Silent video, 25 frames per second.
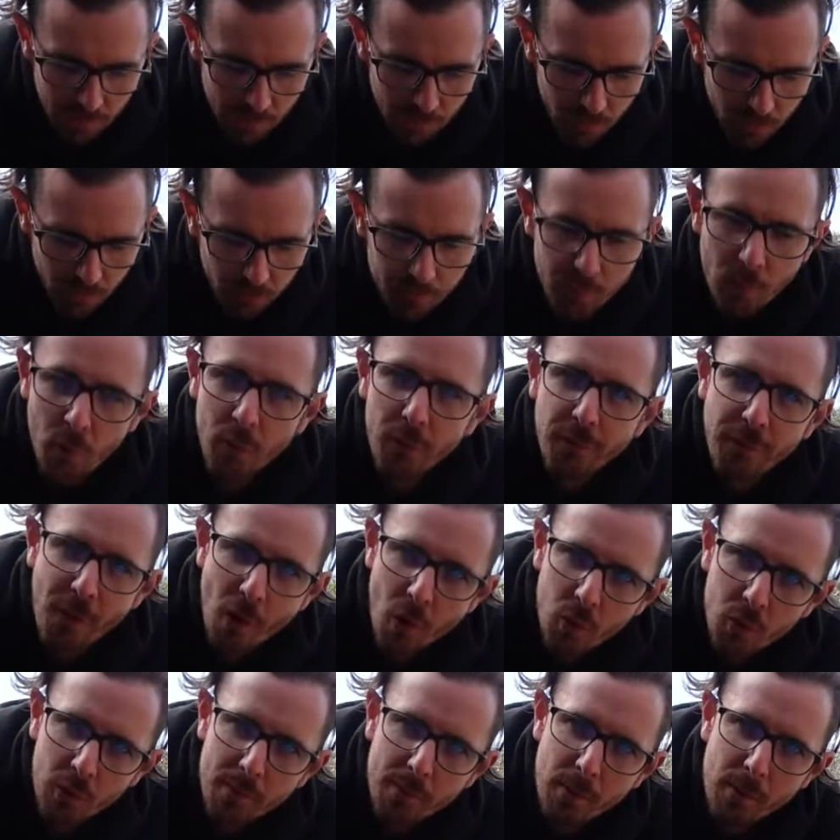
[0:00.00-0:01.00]
small
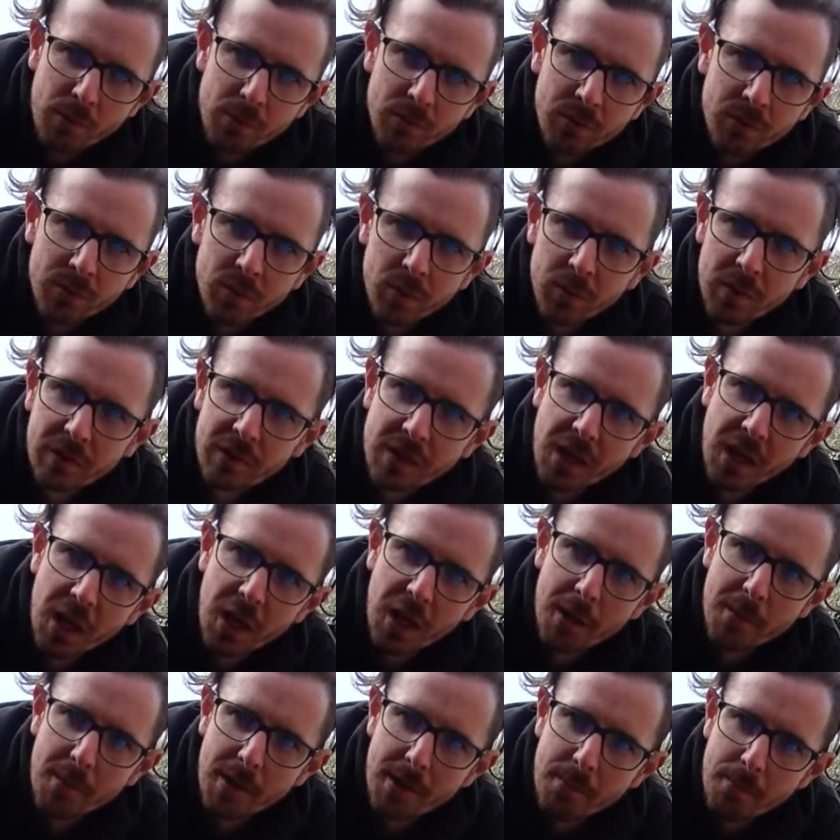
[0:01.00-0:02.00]
foldables which they're
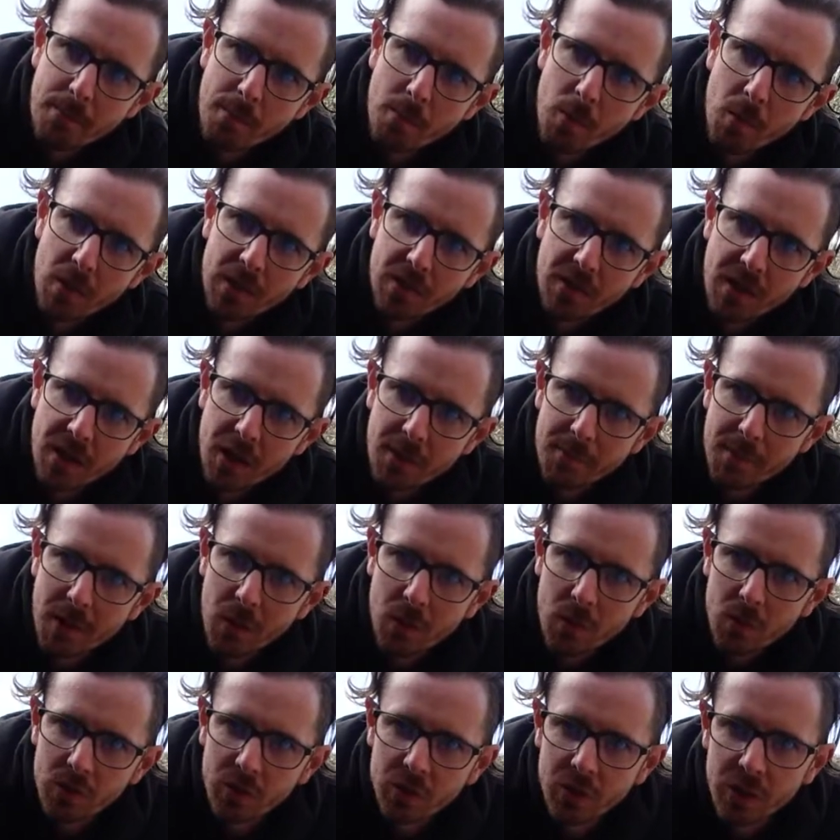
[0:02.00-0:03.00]
going to be
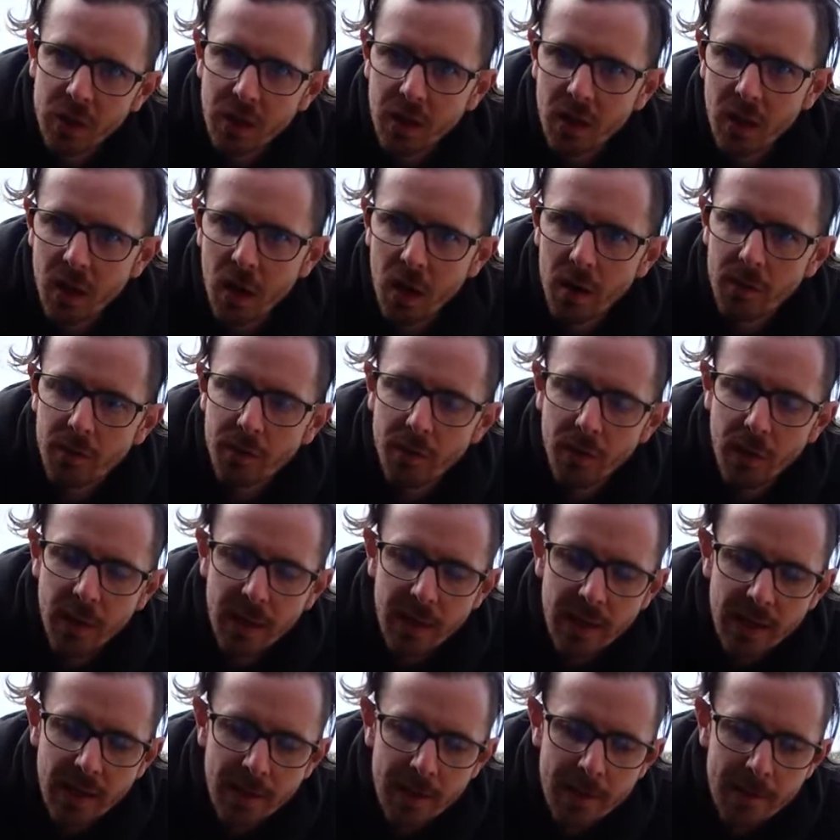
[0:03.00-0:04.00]
launching,
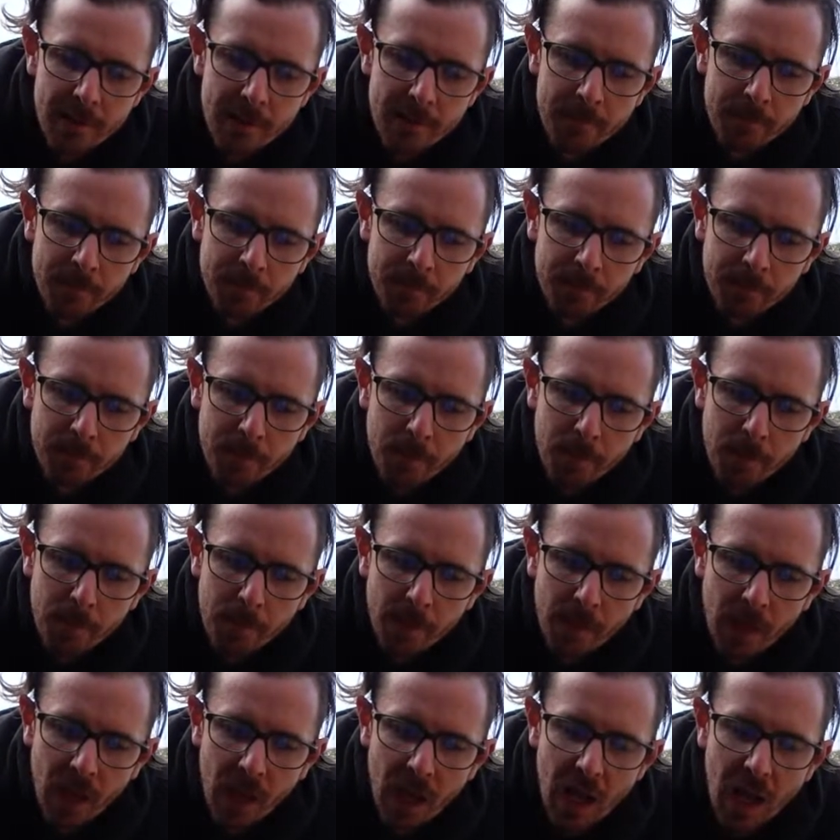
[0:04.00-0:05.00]
hopefully.
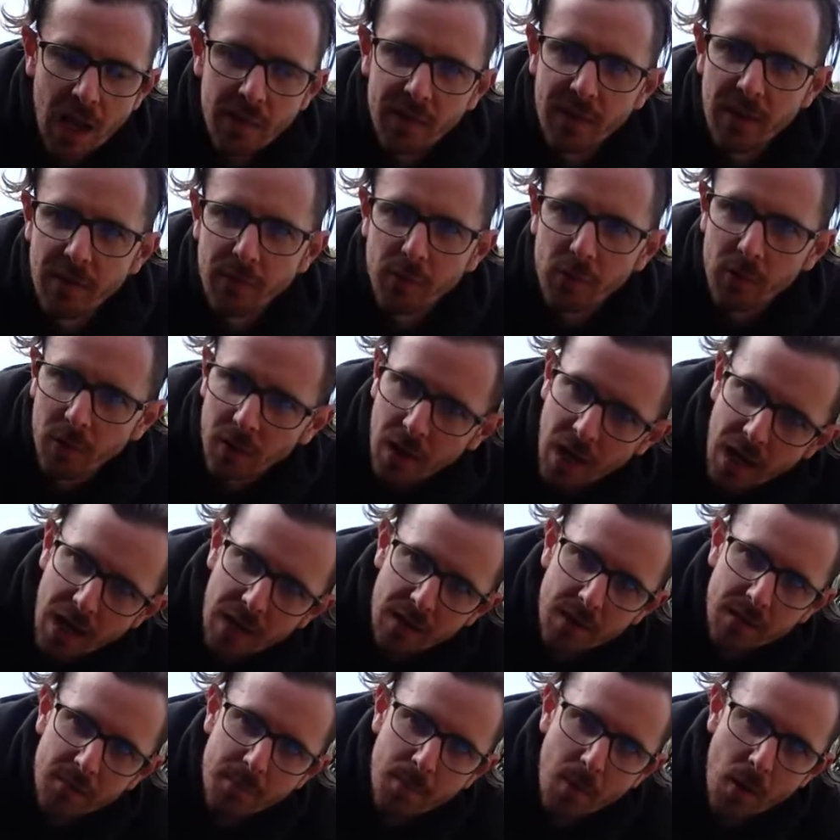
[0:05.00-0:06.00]
Different
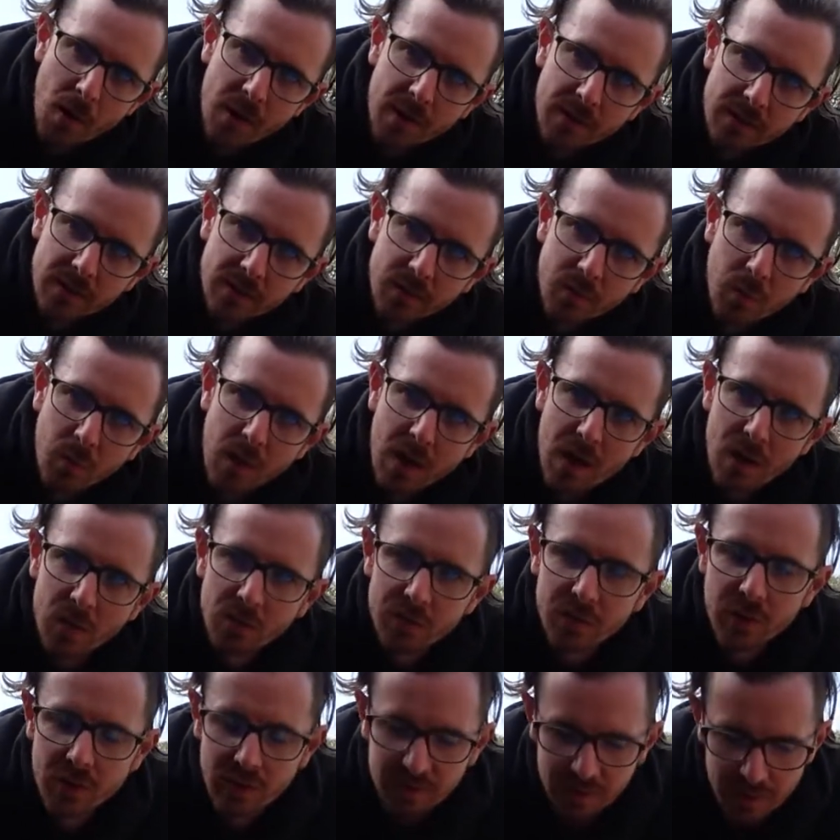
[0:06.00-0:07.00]
coloured bikes as well,
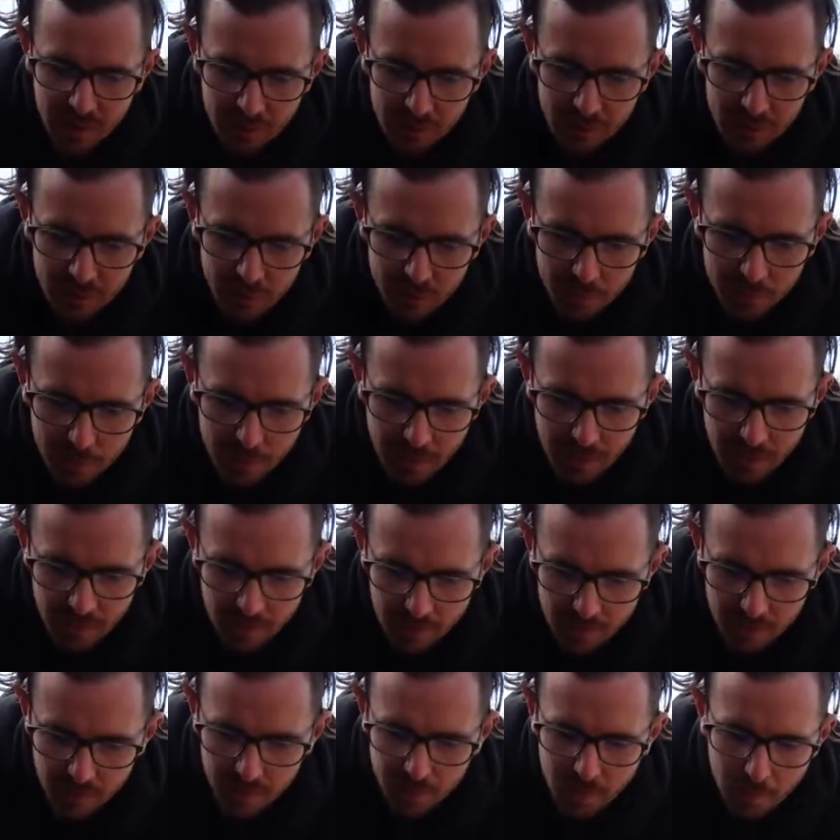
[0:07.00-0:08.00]
so instead of it just
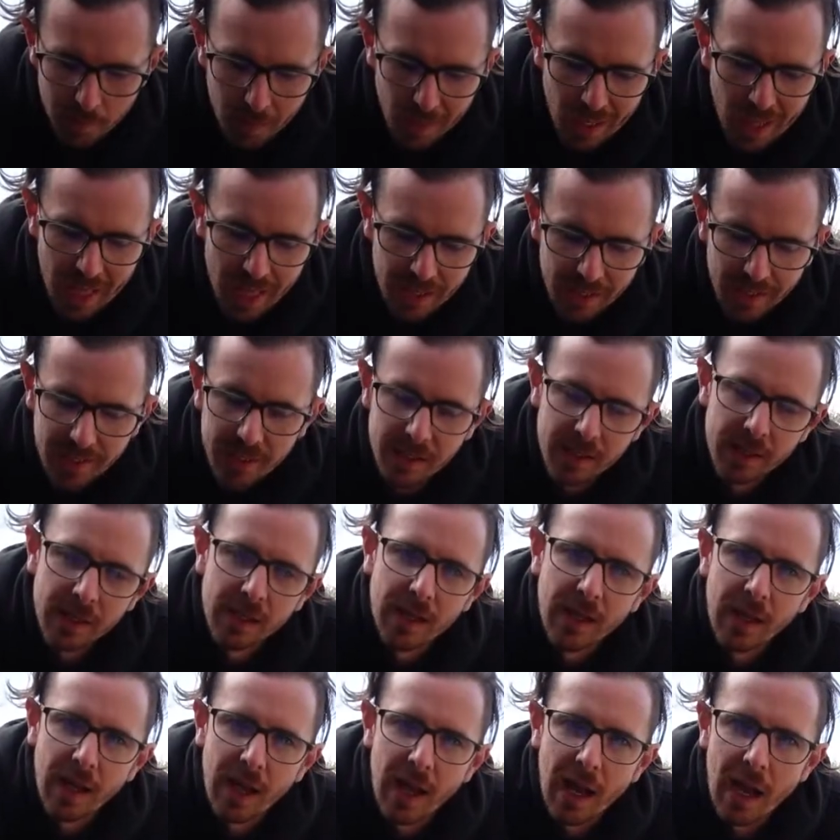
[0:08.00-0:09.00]
being the black,
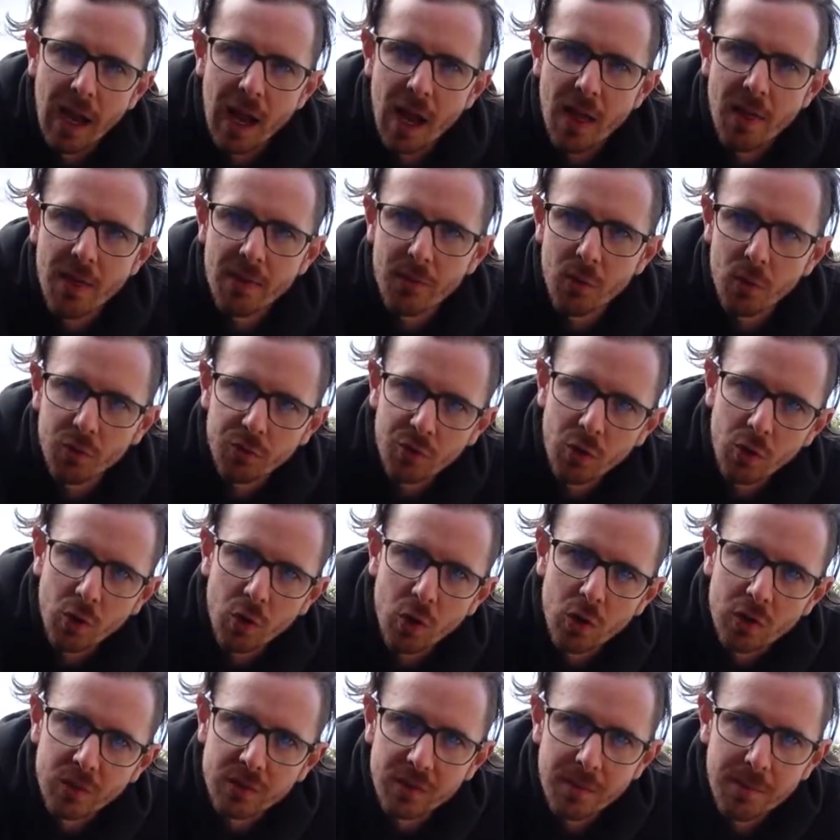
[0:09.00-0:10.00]
they've also
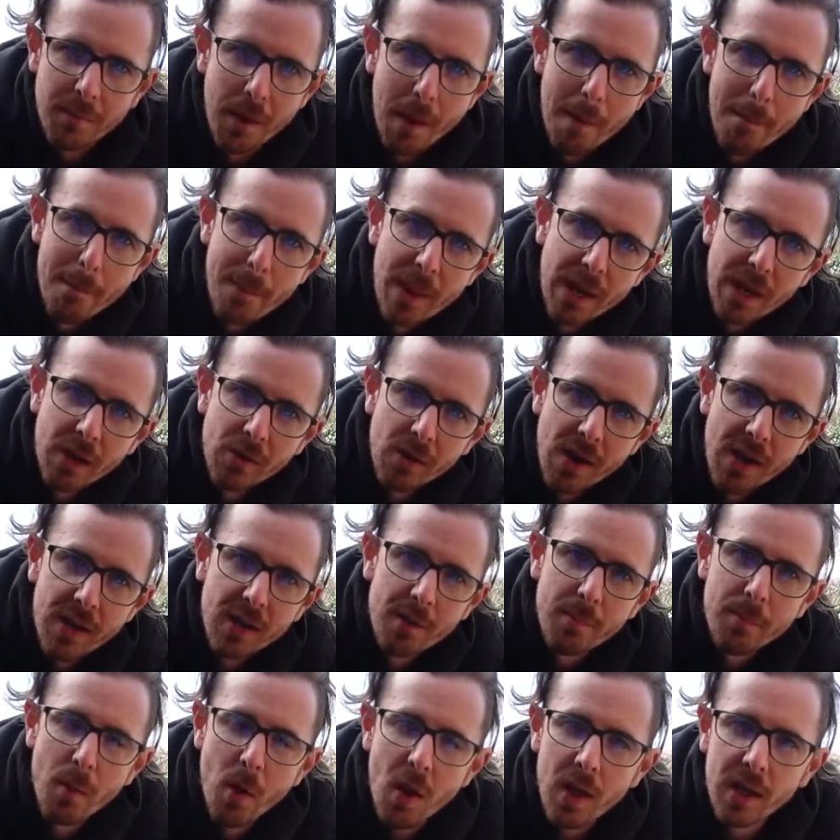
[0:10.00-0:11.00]
got some bigger
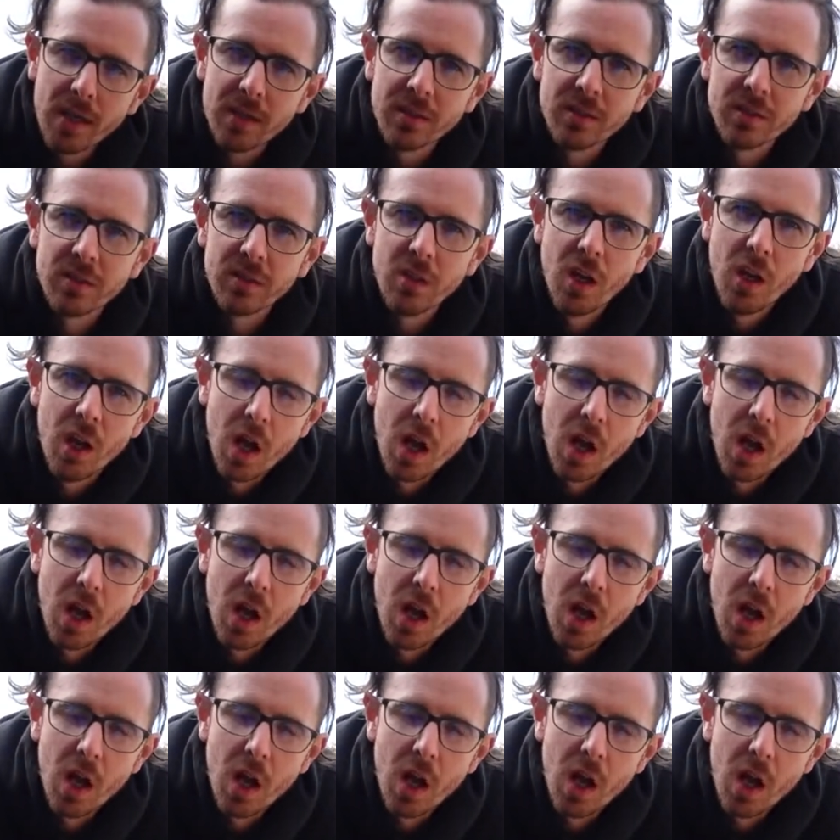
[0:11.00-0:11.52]
end bikes,